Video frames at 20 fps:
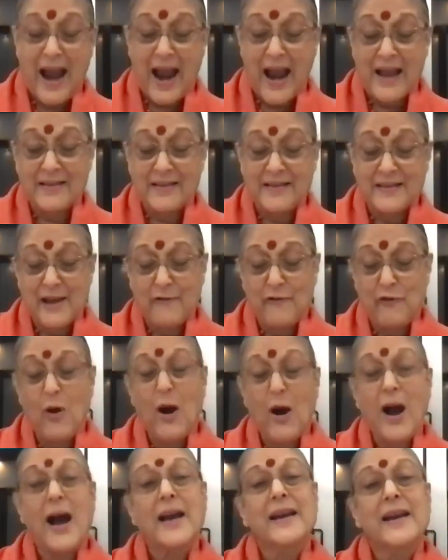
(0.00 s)
and
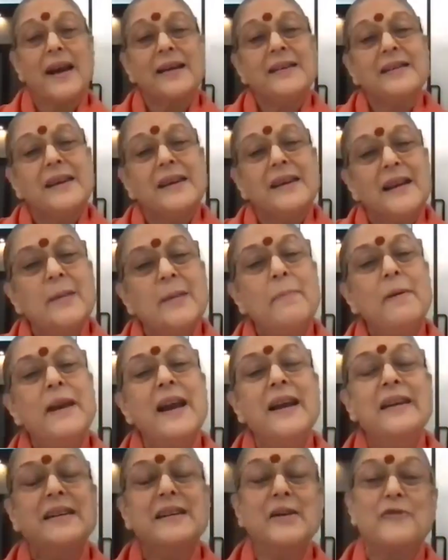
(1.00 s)
therefore I get
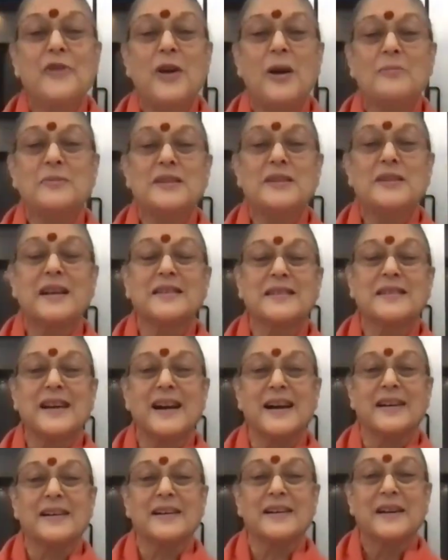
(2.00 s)
liberated from
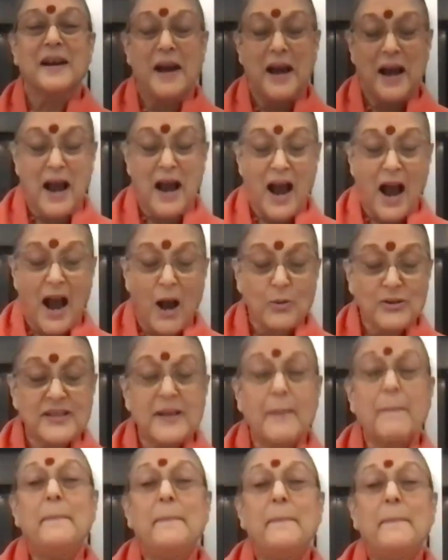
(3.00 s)
sansar. How
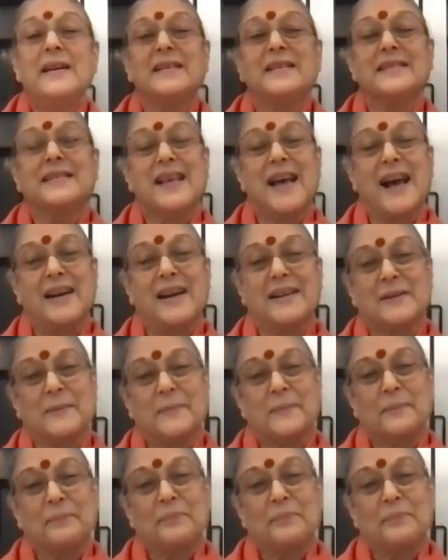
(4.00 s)
simple is that?